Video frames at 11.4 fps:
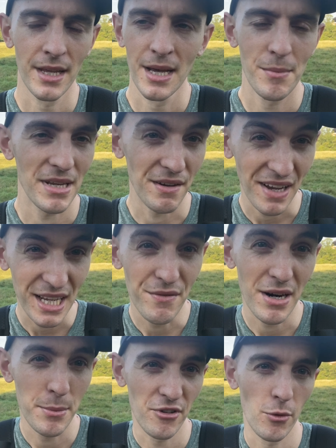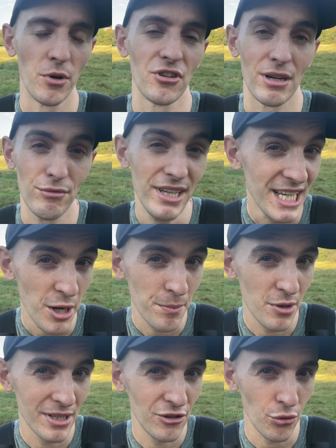But yeah, thank you very much for watching. I really hope you
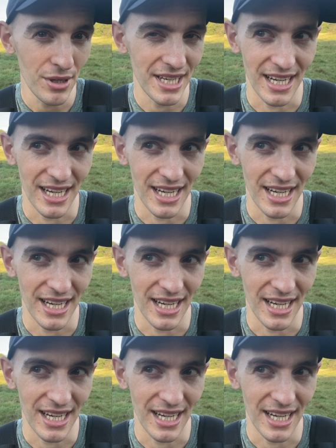enjoyed it.